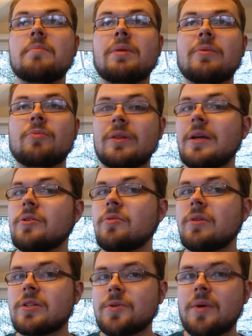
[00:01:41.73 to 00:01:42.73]
But when they do
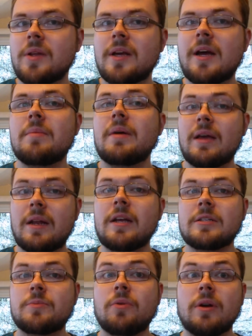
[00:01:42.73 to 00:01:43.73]
get screen time, it
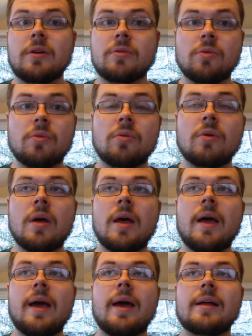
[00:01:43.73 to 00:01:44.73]
is pretty cool.
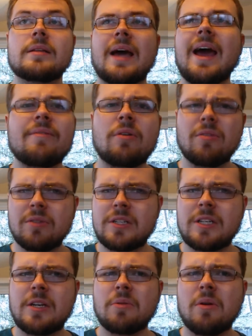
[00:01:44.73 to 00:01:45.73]
And to have all
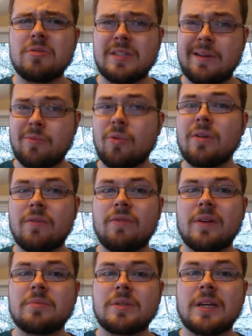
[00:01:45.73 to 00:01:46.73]
these heroes in one
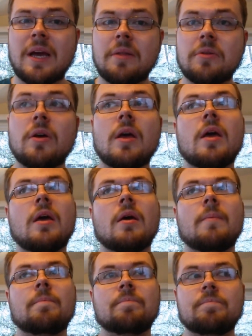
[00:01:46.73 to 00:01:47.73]
film together,
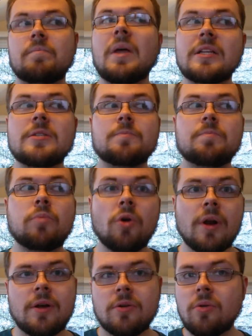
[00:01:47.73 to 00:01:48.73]
that's
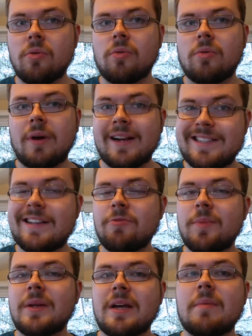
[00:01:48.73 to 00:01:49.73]
pretty cool. And it's
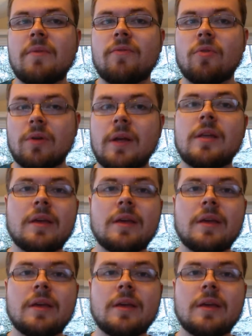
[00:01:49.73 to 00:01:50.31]
never been done before.